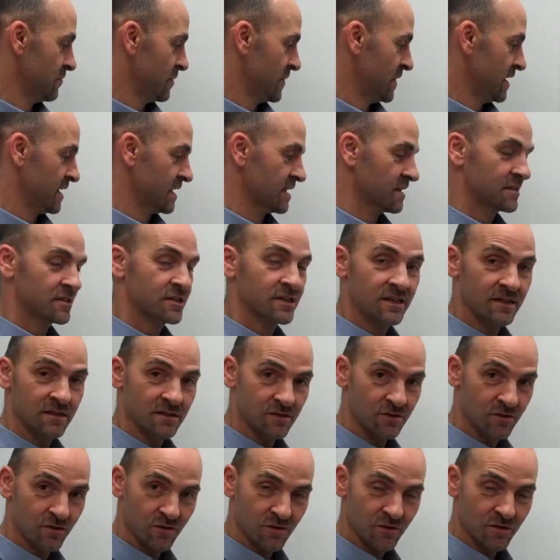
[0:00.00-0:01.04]
my
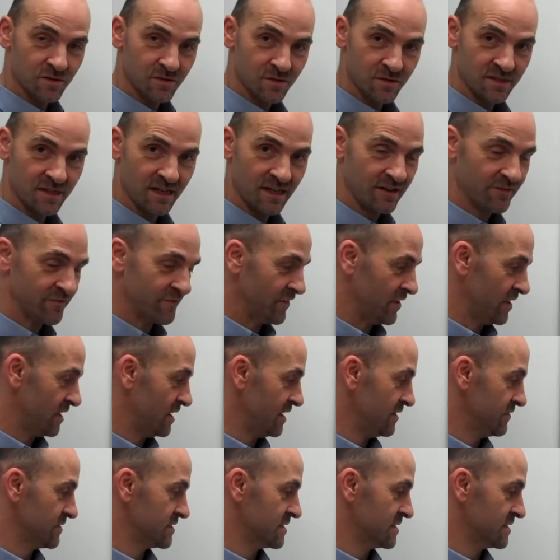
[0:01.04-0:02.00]
glucose was 85.